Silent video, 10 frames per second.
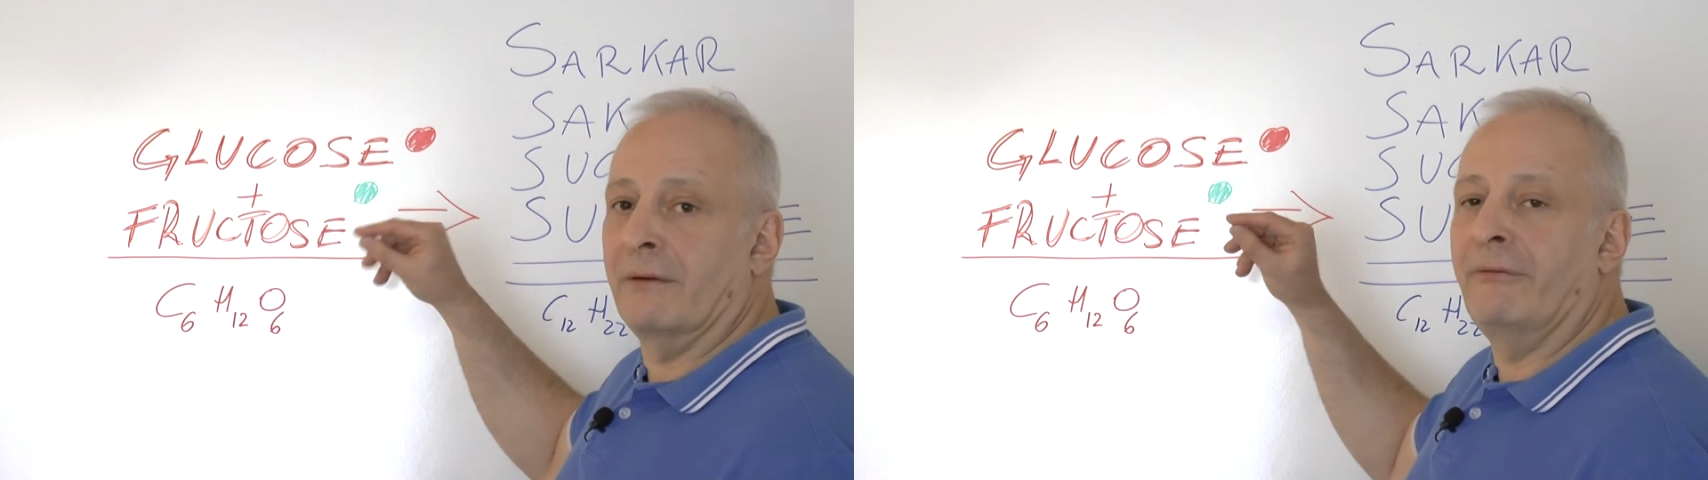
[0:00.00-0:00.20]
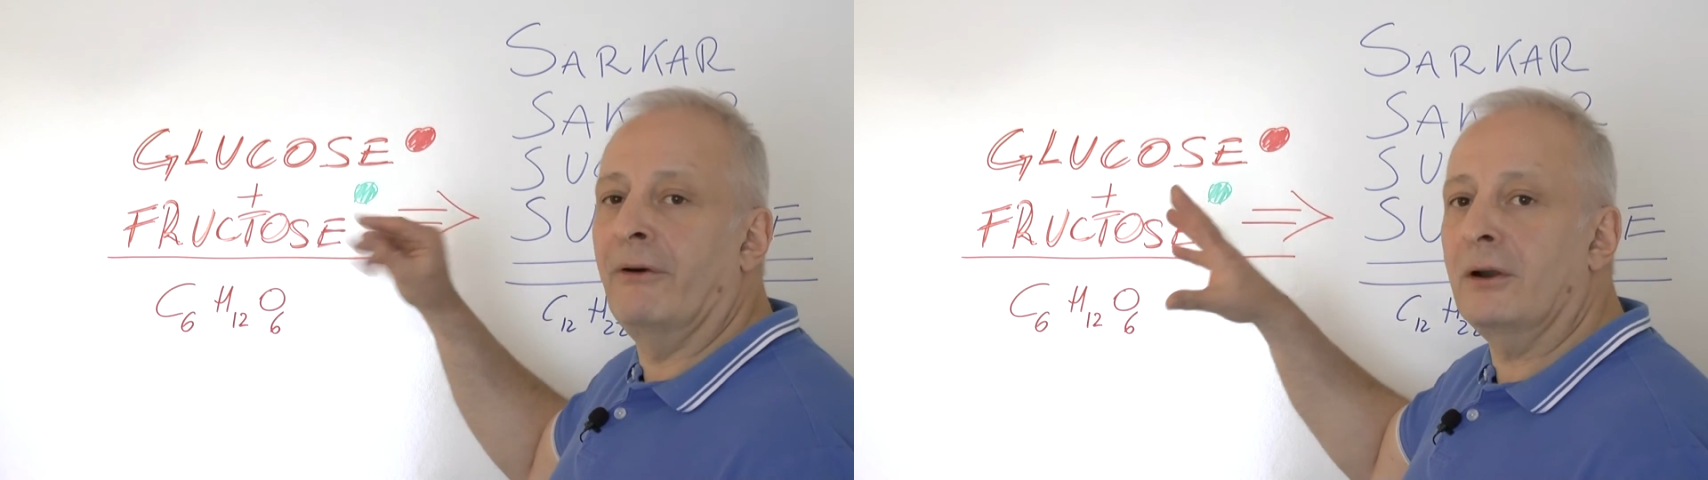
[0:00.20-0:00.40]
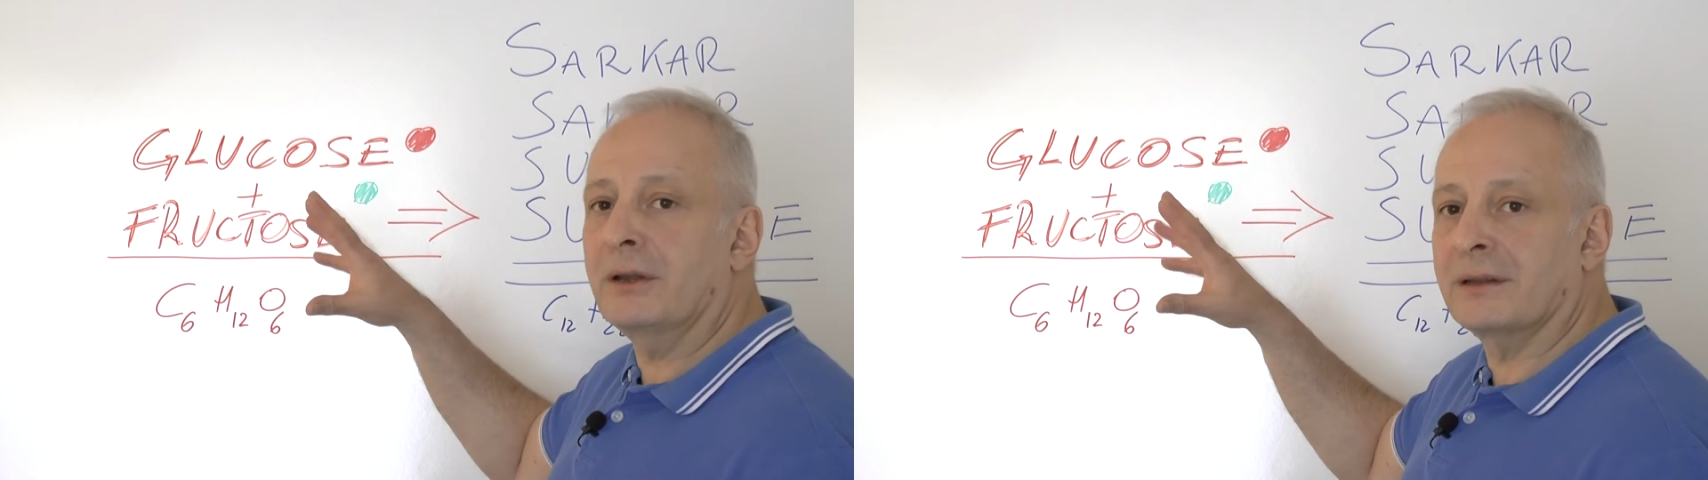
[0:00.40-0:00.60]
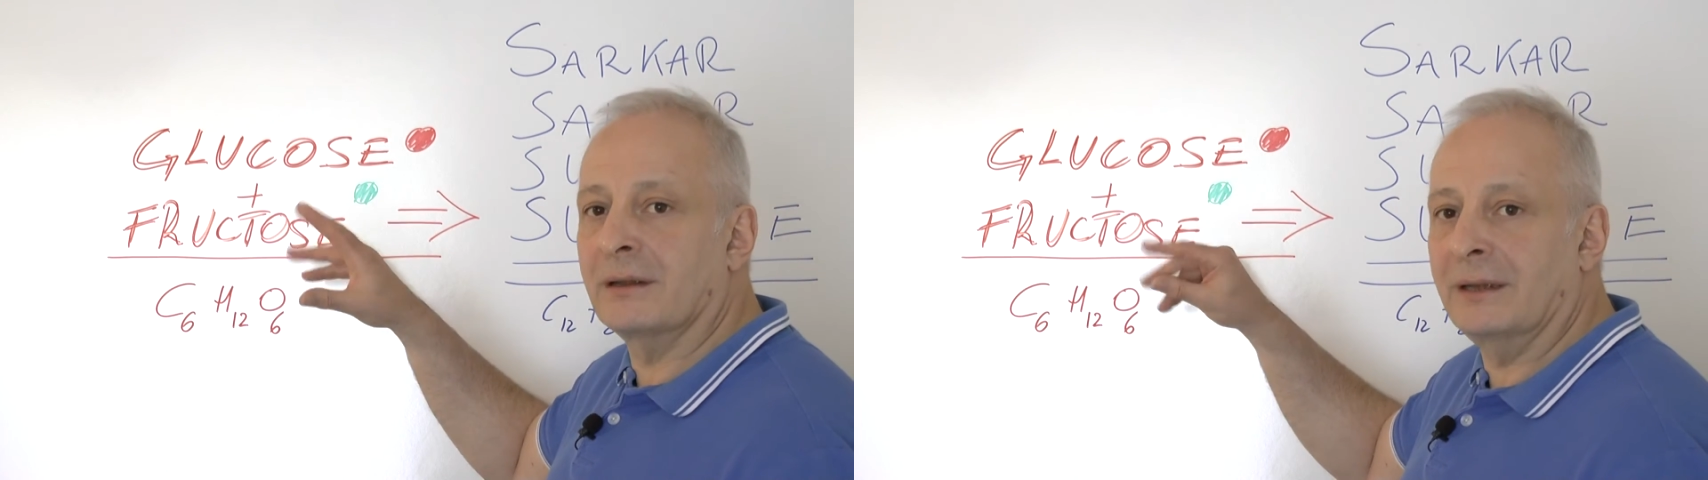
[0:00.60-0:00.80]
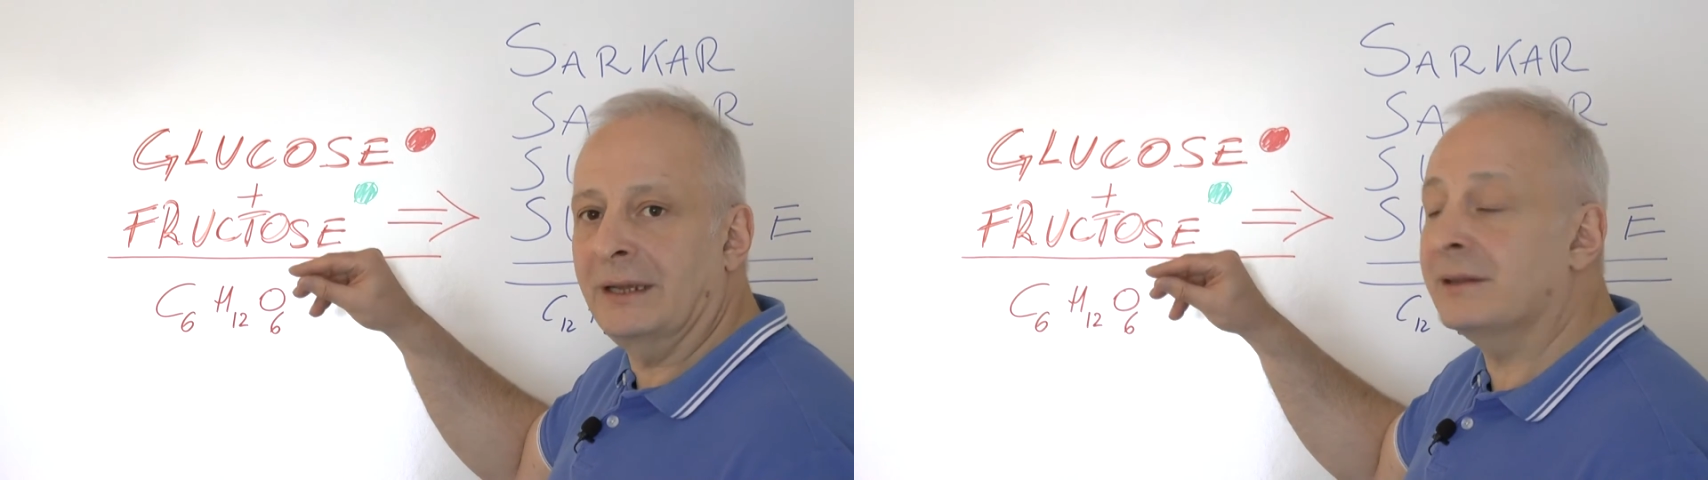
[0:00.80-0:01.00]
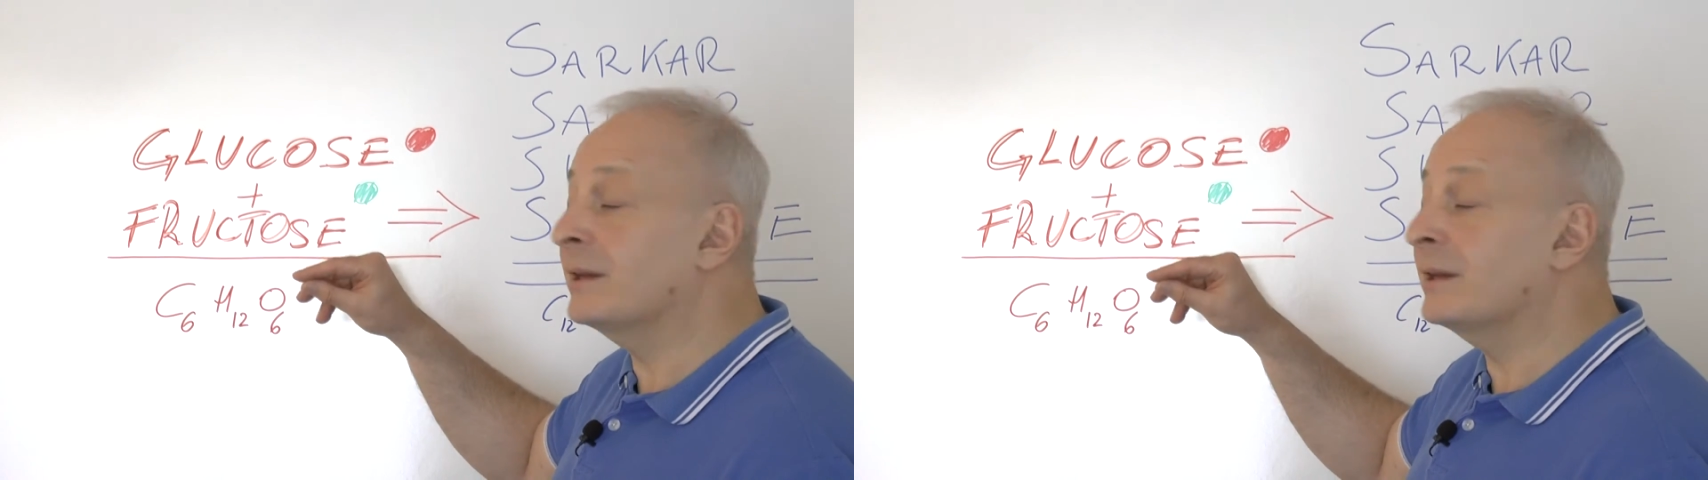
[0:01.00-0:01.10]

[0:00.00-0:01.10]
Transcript: first in the